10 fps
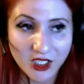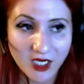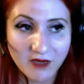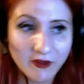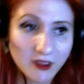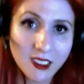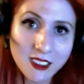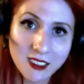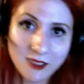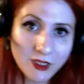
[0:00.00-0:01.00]
I feel that it's
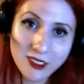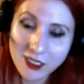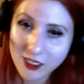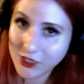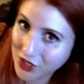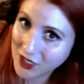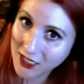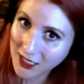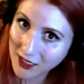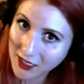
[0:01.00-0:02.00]
something that you should innately